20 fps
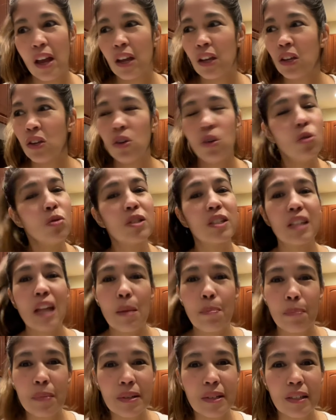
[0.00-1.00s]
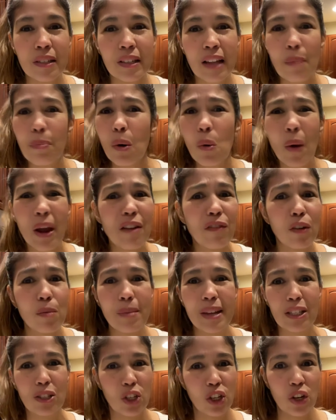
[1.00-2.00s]
You step step away from
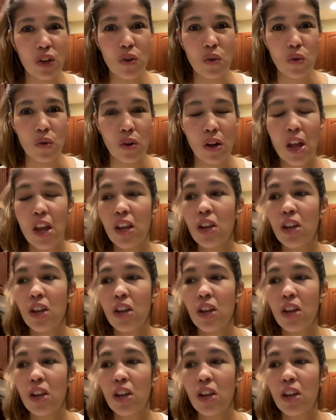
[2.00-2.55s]
it too.